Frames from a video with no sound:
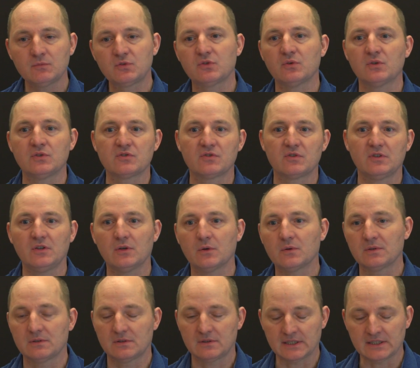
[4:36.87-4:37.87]
So it's,
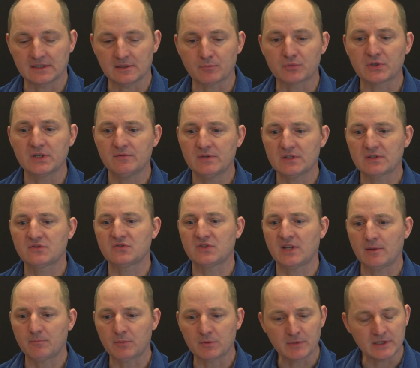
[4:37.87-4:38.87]
like in the previous
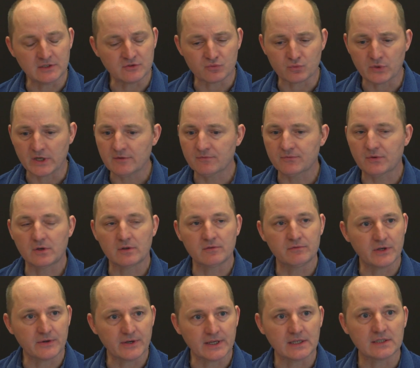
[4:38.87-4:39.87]
example, maybe it's rainfall
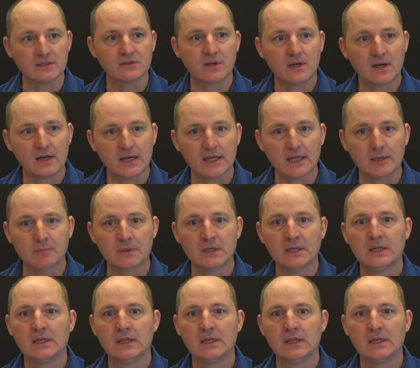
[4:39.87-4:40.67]
varying in time,